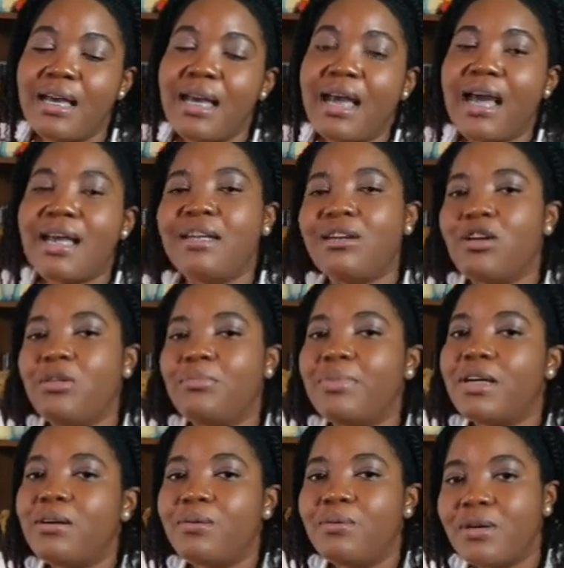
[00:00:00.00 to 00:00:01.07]
And then our
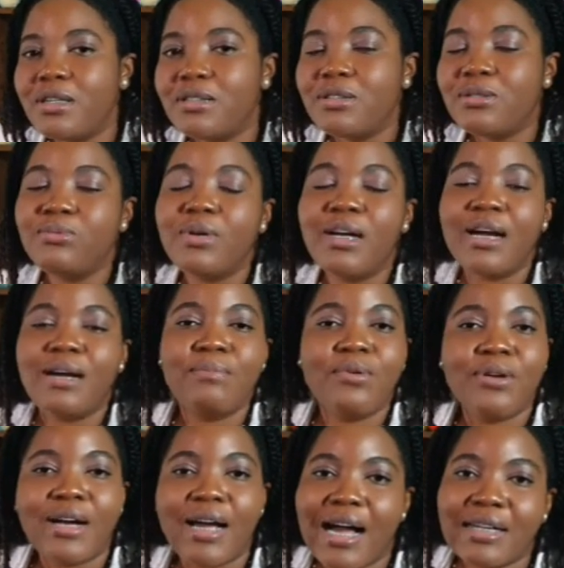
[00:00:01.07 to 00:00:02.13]
bigger ones who are
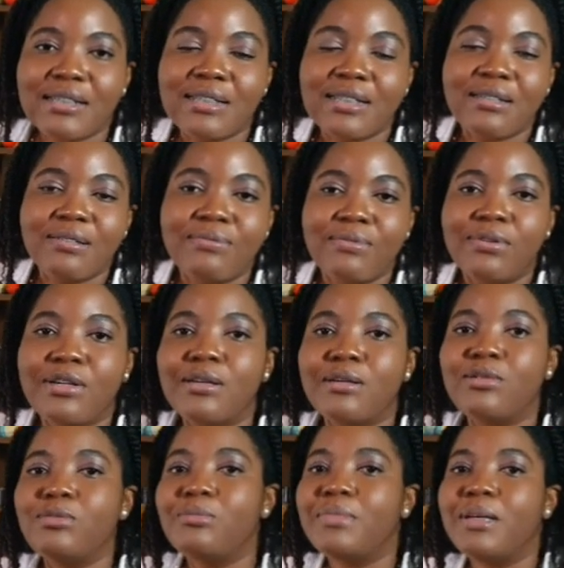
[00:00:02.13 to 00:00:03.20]
more active or
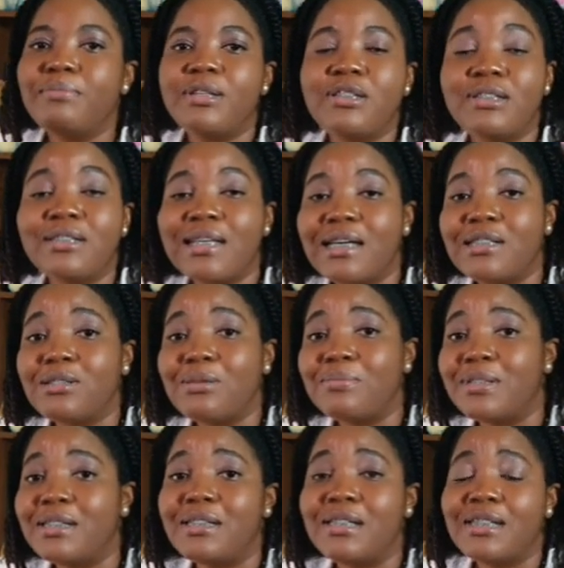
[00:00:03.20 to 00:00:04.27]
who maybe just had
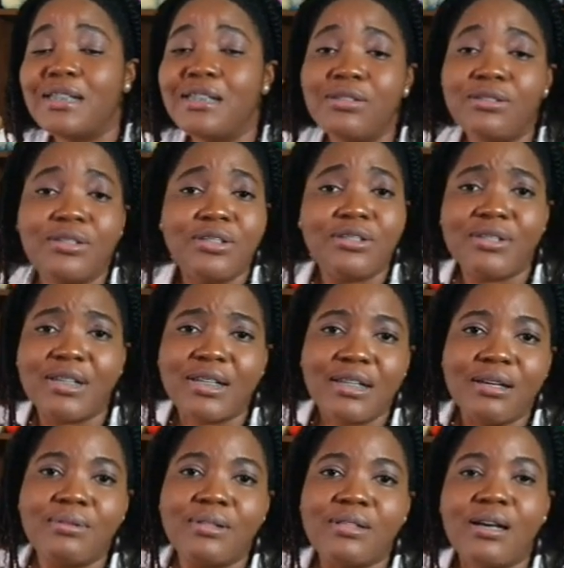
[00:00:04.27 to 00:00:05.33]
something to eat or drink that
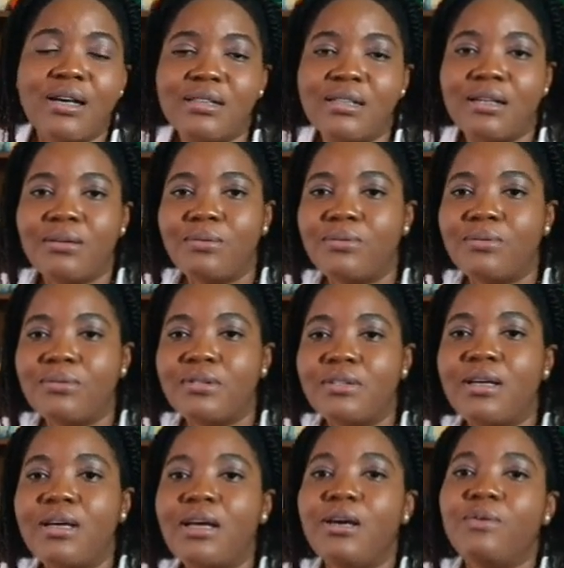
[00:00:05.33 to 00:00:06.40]
was hot and cold,
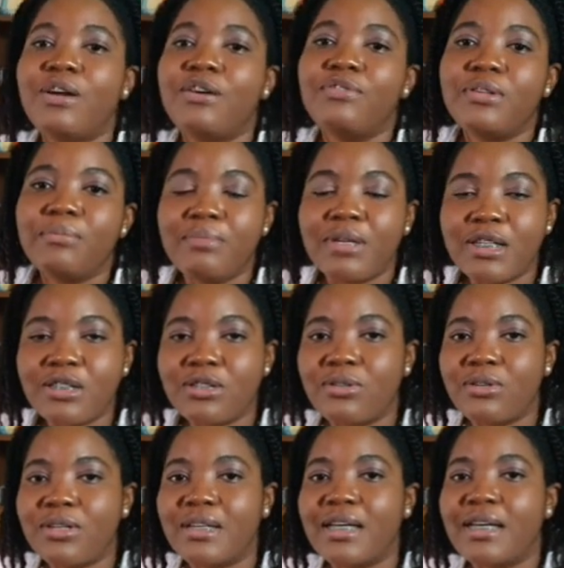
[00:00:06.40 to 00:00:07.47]
we have to make sure
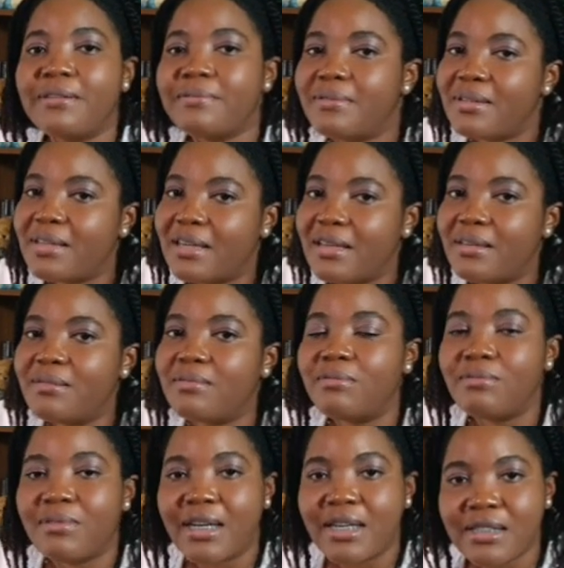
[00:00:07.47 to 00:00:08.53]
that they
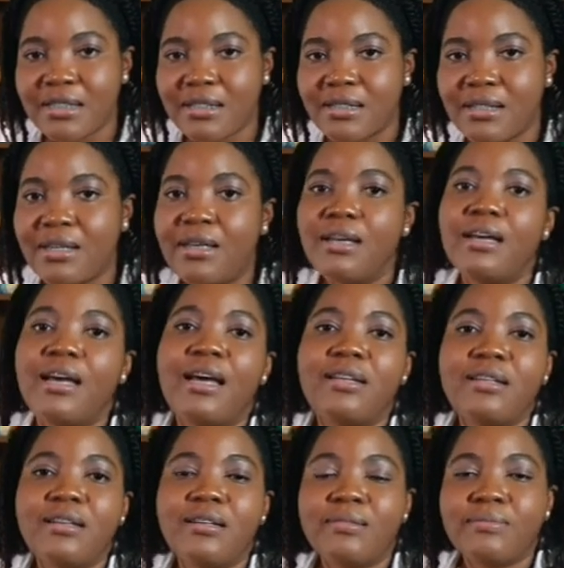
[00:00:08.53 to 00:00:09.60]
rest and
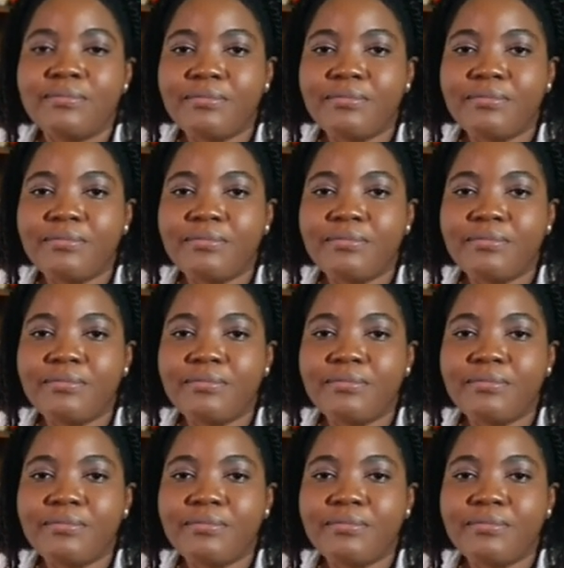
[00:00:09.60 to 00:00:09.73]
they